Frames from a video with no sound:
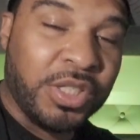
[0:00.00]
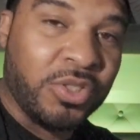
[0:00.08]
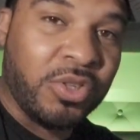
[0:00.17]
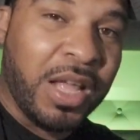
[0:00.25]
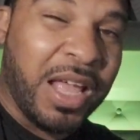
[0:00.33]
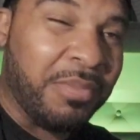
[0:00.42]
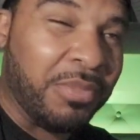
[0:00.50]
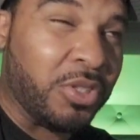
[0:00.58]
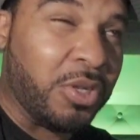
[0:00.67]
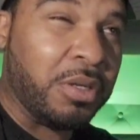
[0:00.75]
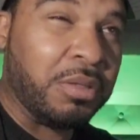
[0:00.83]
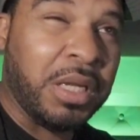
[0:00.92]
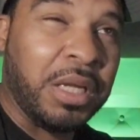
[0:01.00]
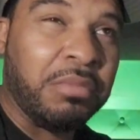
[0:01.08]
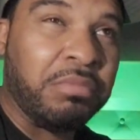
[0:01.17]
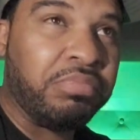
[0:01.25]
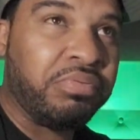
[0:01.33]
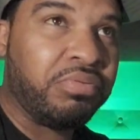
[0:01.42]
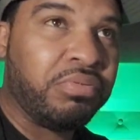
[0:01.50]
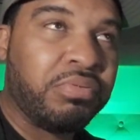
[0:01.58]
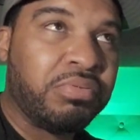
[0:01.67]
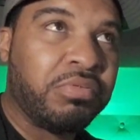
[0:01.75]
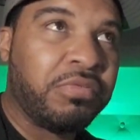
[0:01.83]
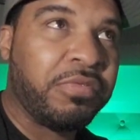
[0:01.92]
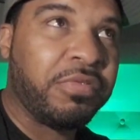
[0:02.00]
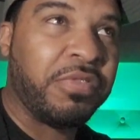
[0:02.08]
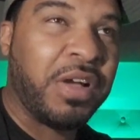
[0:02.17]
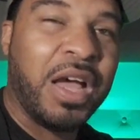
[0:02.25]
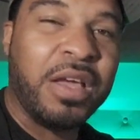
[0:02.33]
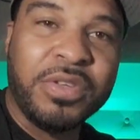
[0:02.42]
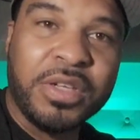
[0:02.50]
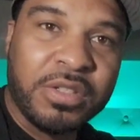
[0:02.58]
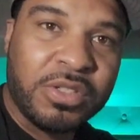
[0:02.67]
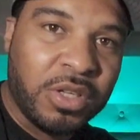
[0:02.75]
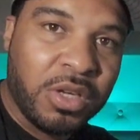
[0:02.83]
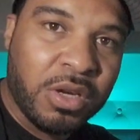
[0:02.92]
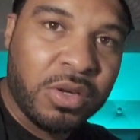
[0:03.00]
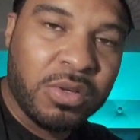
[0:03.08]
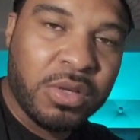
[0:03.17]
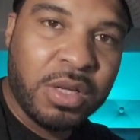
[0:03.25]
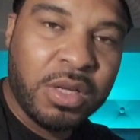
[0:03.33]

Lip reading: this on Amazon like 5 years ago,